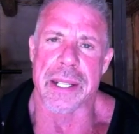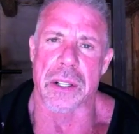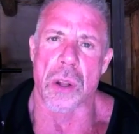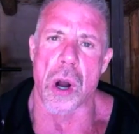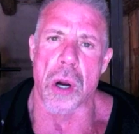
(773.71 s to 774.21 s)
the
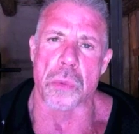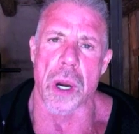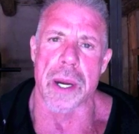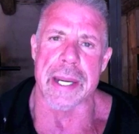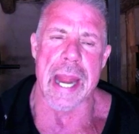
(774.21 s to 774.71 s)
long
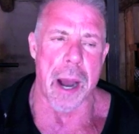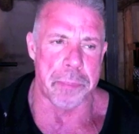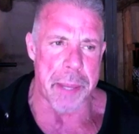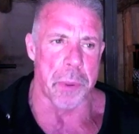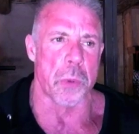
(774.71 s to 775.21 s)
run and how
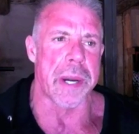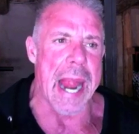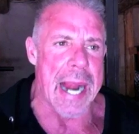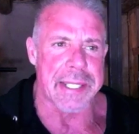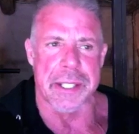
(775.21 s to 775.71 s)
people
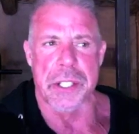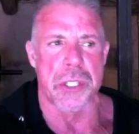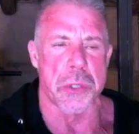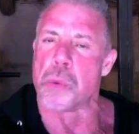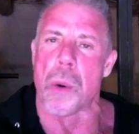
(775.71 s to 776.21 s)
reacted to
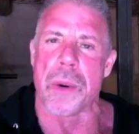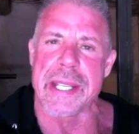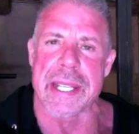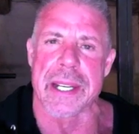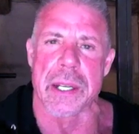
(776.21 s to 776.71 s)
just what we
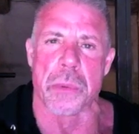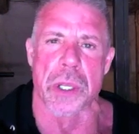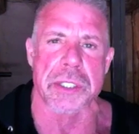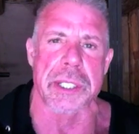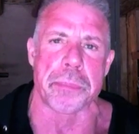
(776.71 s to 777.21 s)
did in a
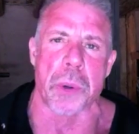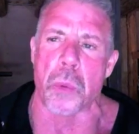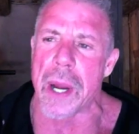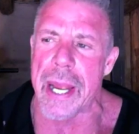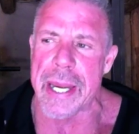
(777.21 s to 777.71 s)
real simple
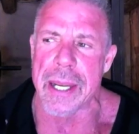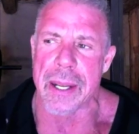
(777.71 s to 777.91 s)
way,